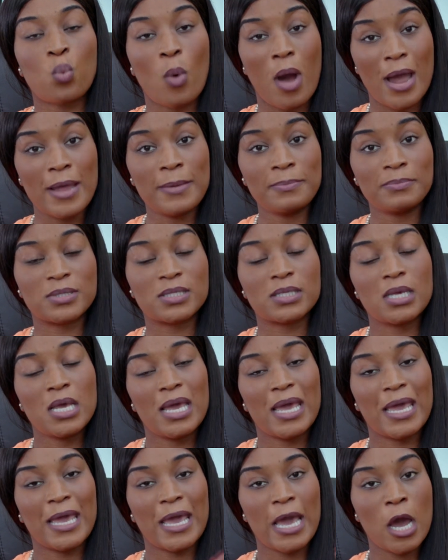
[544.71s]
wipes,
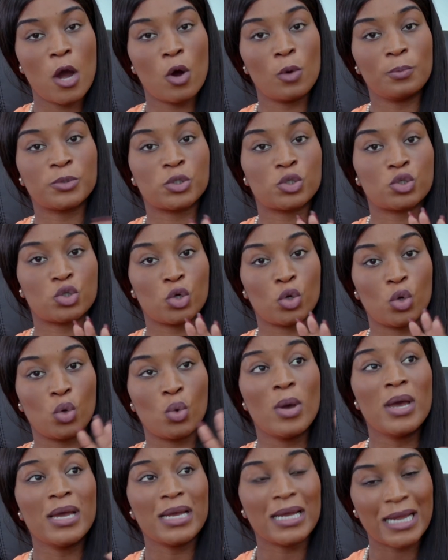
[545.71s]
it helps
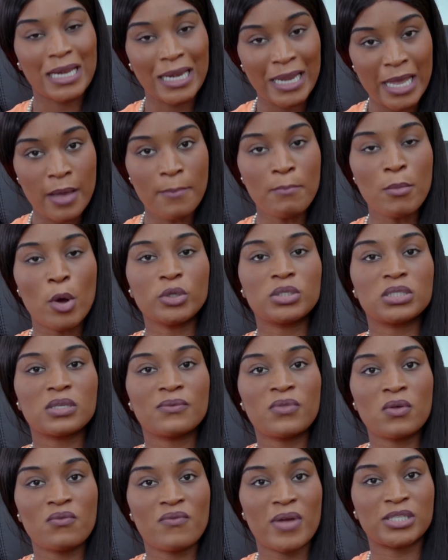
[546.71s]
to clear most
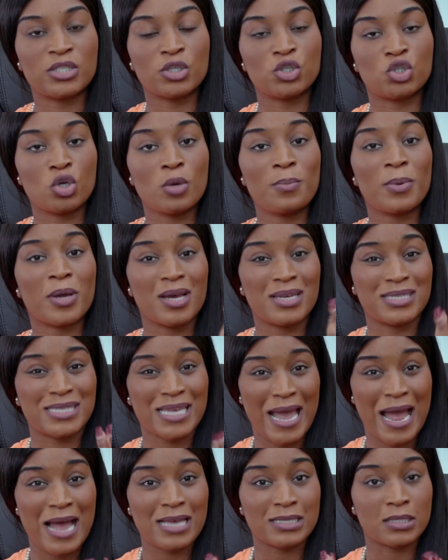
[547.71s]
of the residue because it
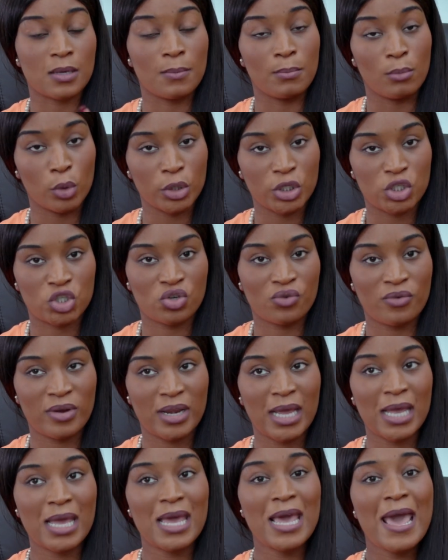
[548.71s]
has some moisture in
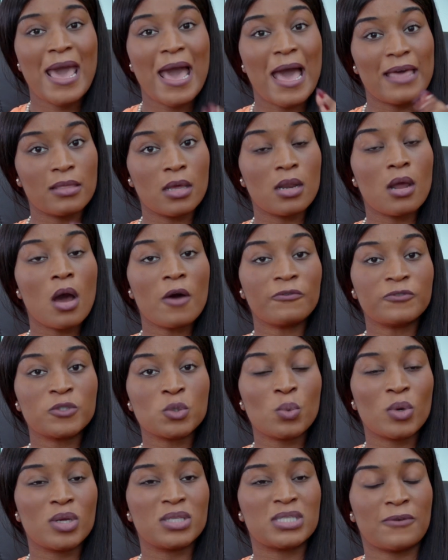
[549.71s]
it, and then
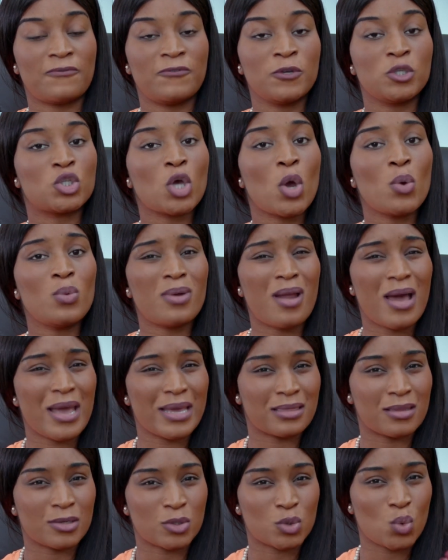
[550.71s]
afterwards, if you don't
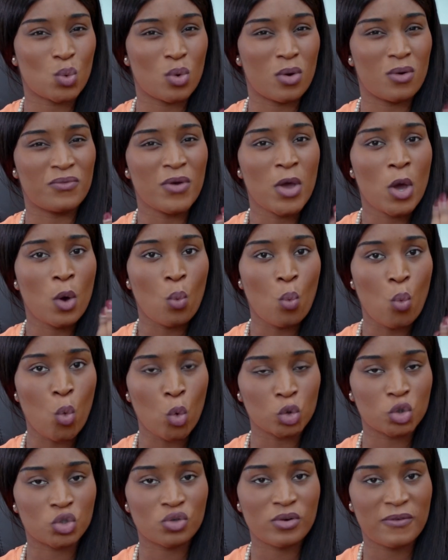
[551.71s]
like the sort of
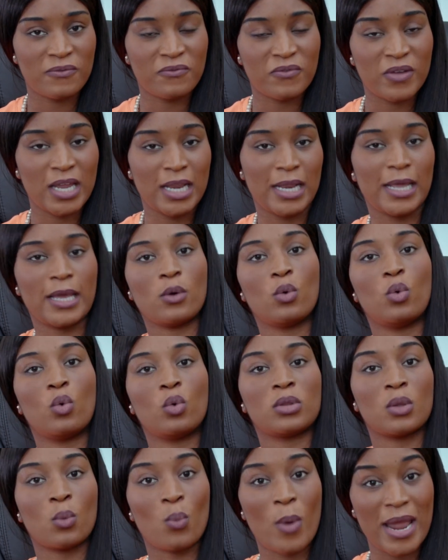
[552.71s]
watery feeling
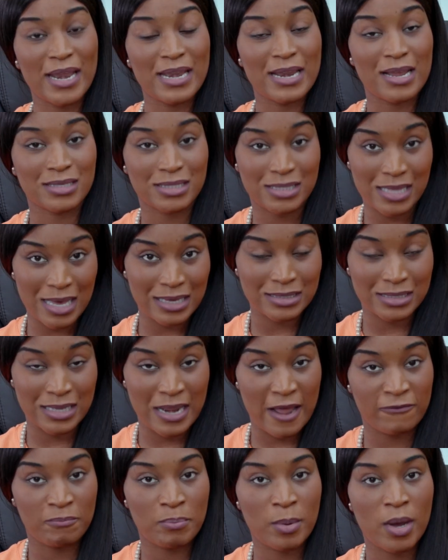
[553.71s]
or the wetness that's
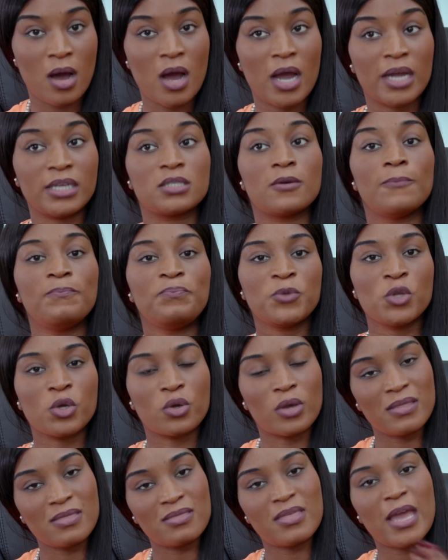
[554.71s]
left behind, you
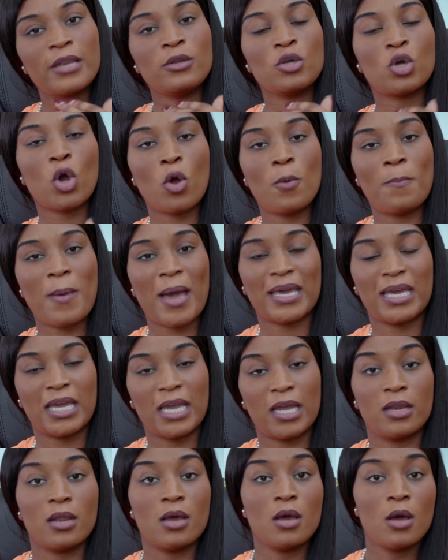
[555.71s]
can then go back
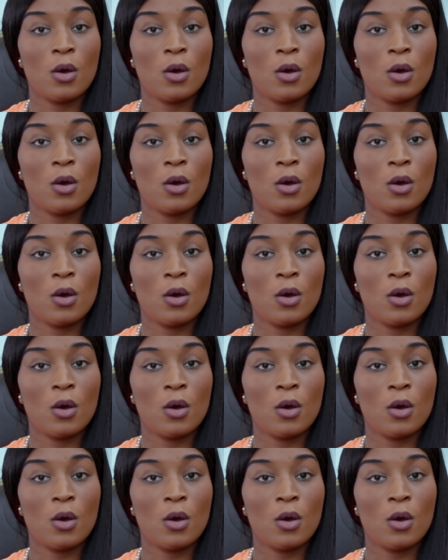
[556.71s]
in